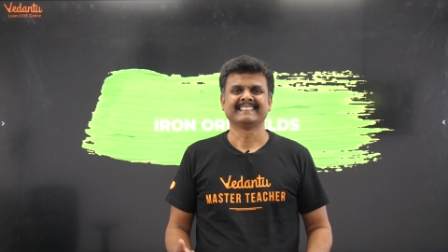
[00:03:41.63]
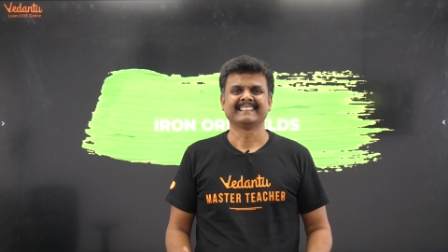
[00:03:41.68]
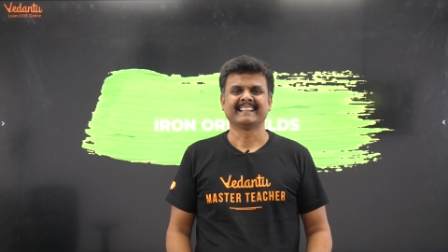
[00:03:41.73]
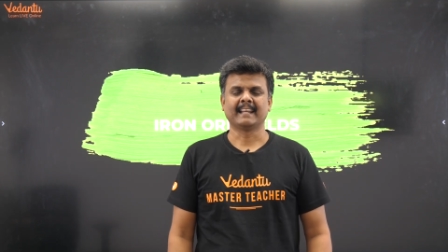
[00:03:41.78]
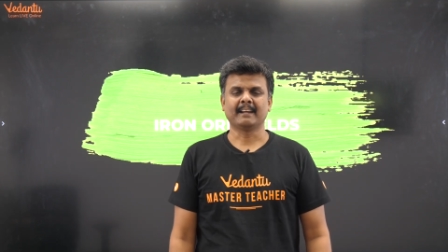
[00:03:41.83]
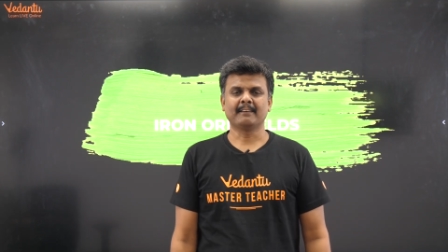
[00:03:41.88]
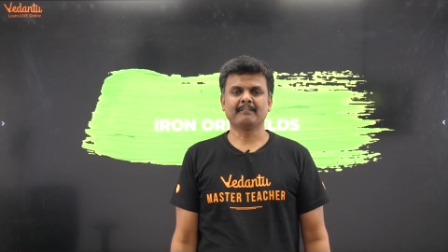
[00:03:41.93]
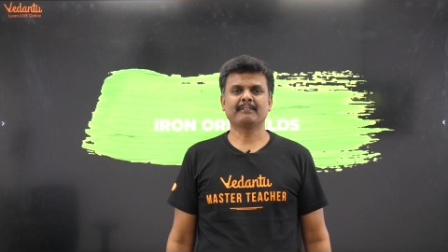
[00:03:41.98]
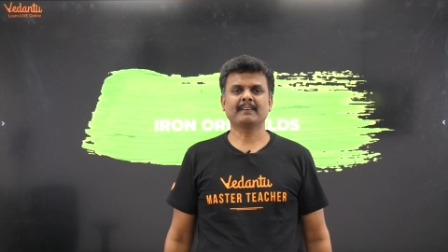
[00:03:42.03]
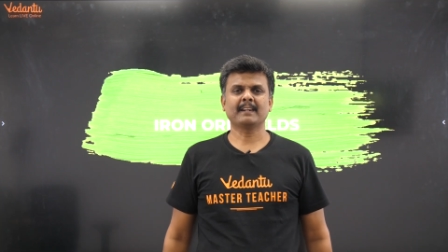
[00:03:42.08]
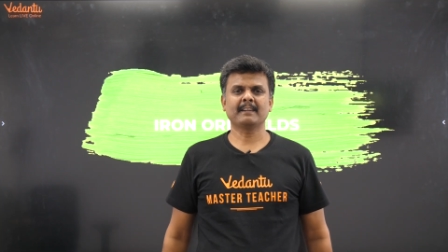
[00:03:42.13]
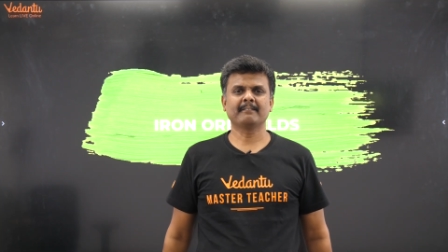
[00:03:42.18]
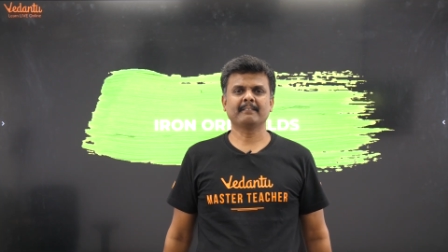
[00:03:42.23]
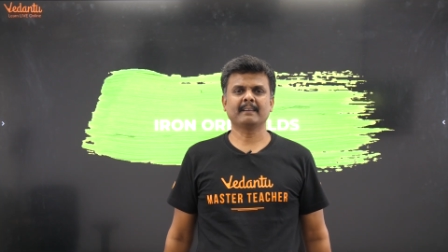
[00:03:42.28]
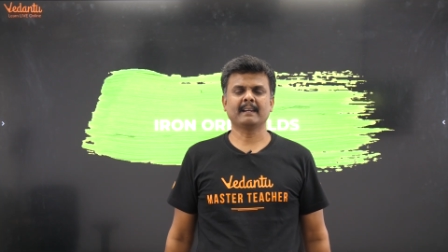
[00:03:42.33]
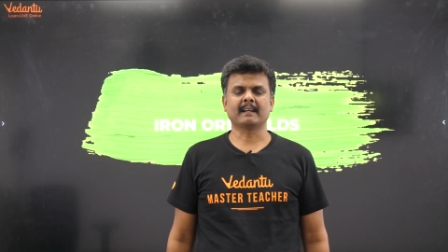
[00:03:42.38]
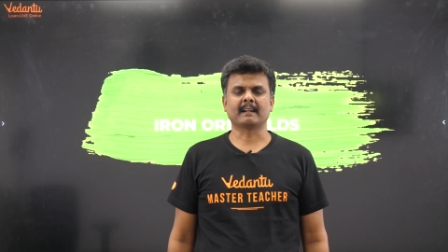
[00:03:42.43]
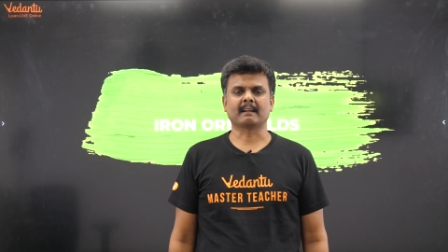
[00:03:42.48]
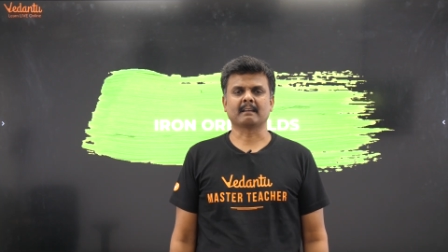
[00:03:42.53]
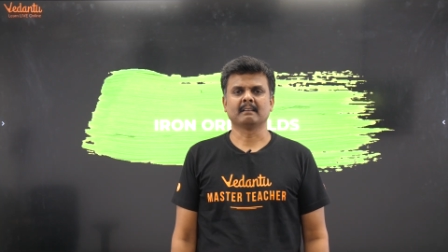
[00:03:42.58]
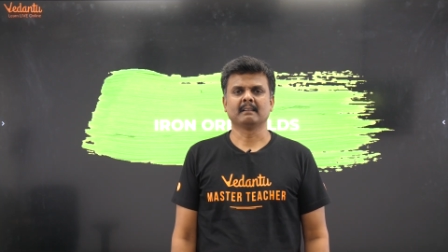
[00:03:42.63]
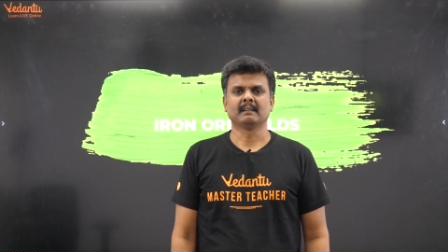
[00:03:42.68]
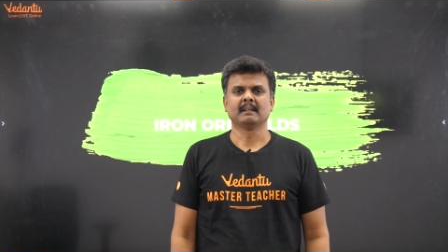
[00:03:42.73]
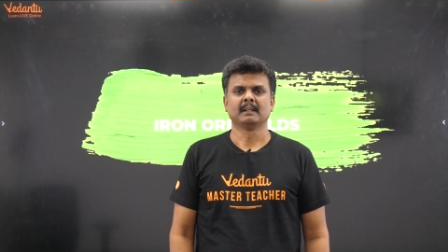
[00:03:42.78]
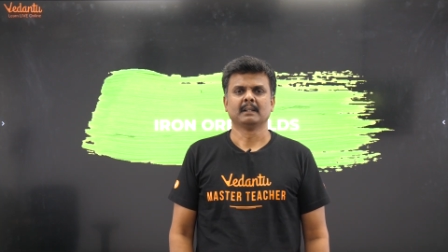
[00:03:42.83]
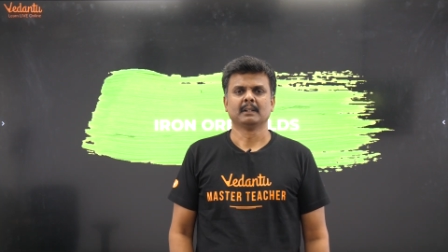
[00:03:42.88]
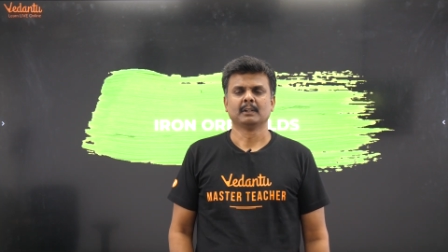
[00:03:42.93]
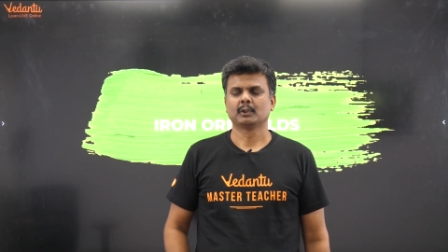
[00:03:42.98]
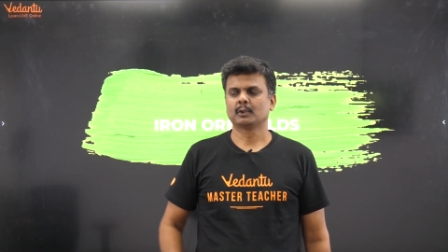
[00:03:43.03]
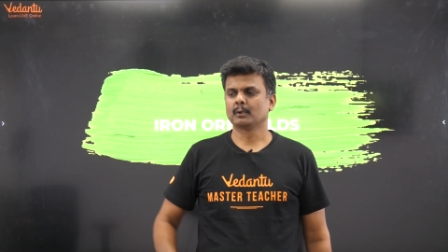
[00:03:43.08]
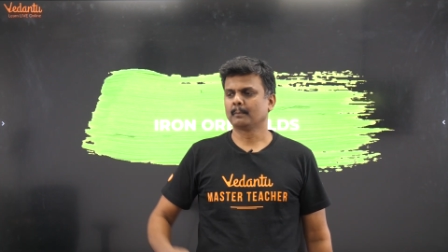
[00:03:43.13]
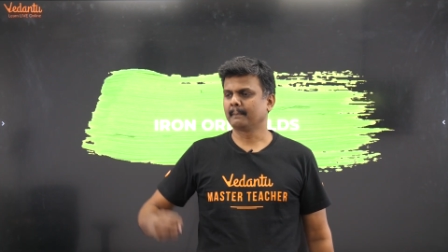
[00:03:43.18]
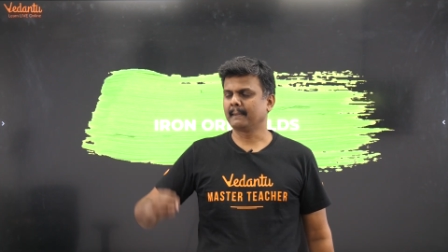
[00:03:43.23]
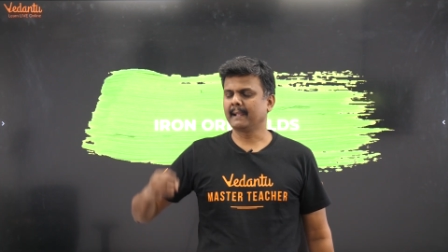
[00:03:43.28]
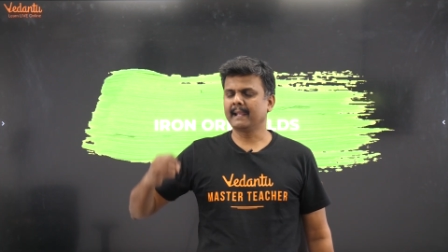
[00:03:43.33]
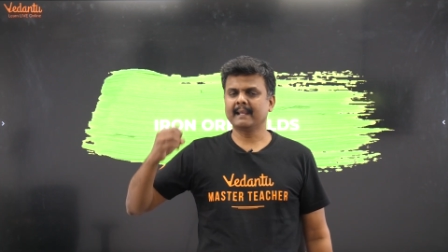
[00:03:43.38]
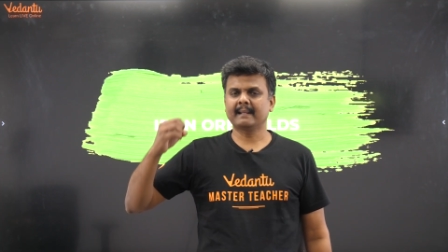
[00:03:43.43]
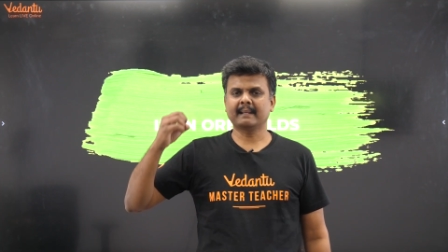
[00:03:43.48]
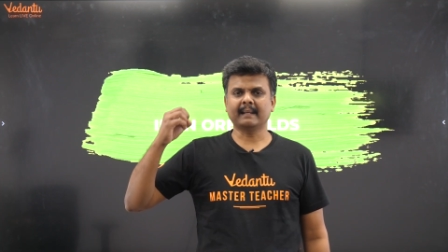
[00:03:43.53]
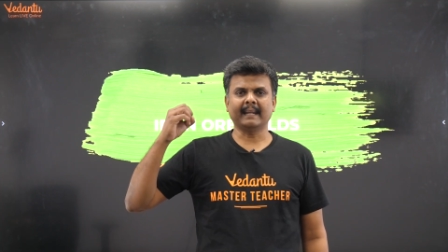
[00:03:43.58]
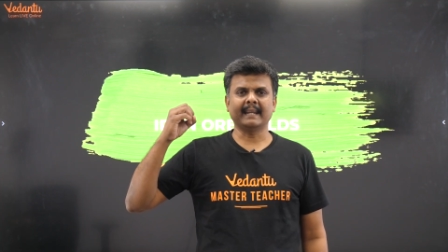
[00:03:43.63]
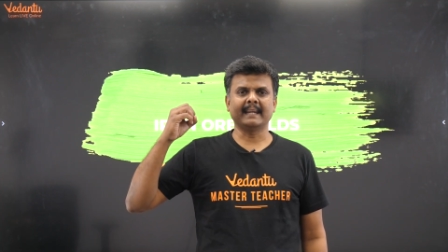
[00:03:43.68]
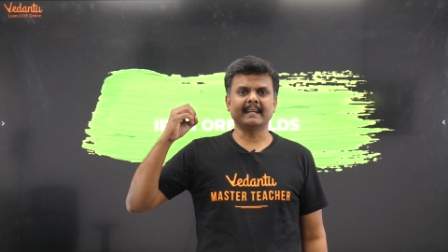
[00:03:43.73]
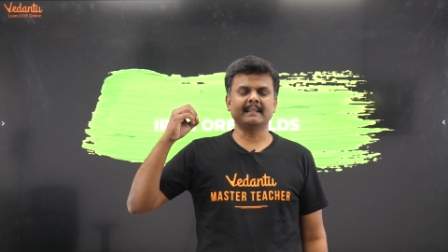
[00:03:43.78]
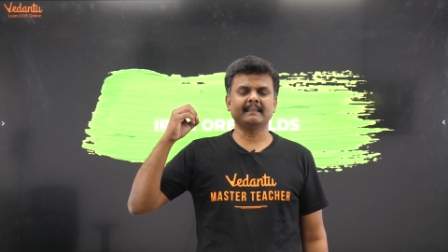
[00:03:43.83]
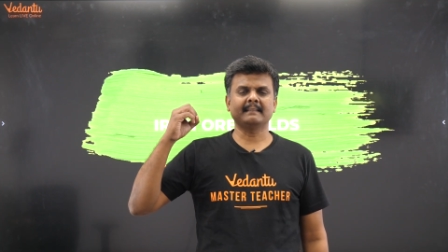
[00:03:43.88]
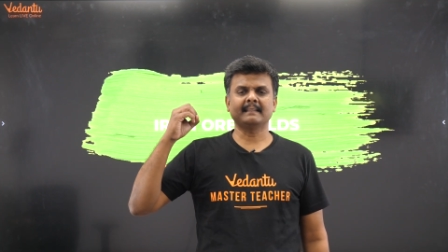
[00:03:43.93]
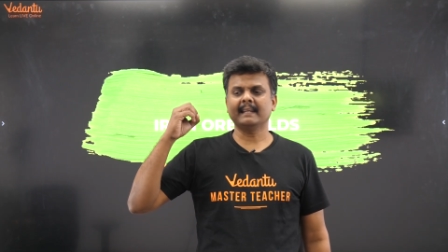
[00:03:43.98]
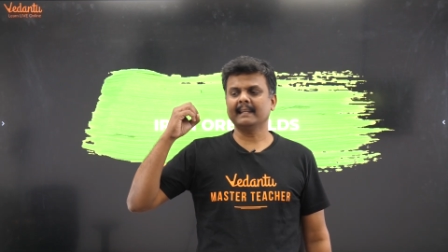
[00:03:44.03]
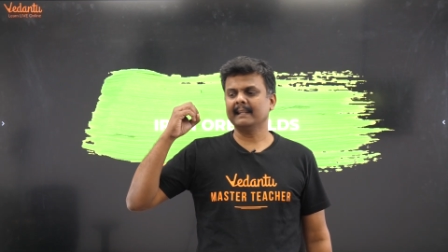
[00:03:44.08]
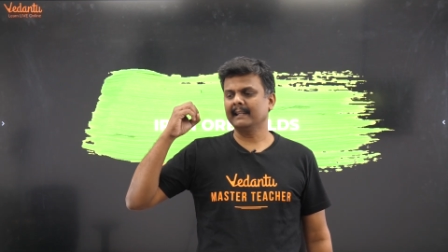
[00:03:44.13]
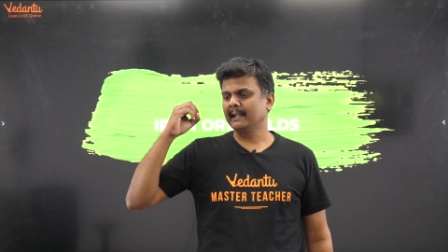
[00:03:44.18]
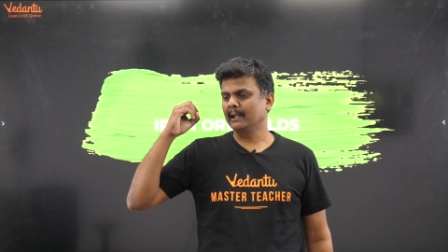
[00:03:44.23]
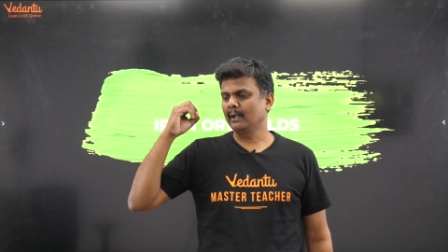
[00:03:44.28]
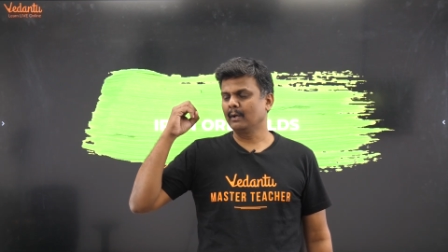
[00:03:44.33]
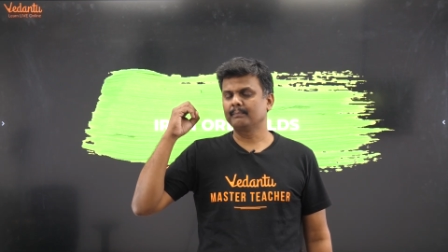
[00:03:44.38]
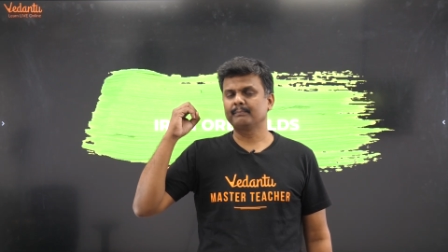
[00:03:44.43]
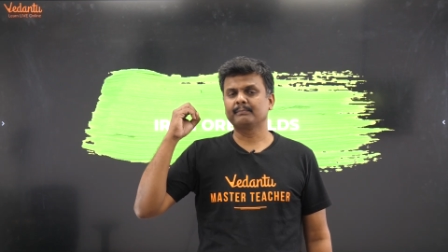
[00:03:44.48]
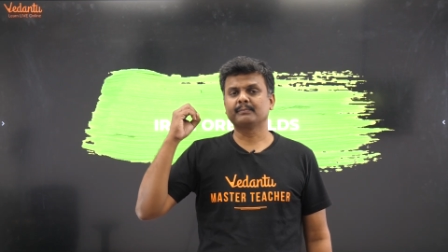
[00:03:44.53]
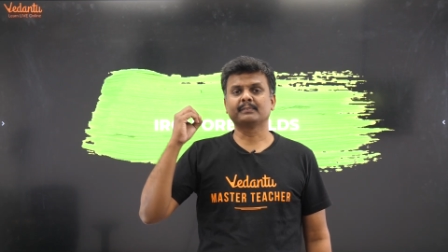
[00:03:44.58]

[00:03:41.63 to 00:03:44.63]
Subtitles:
to make anything, you know.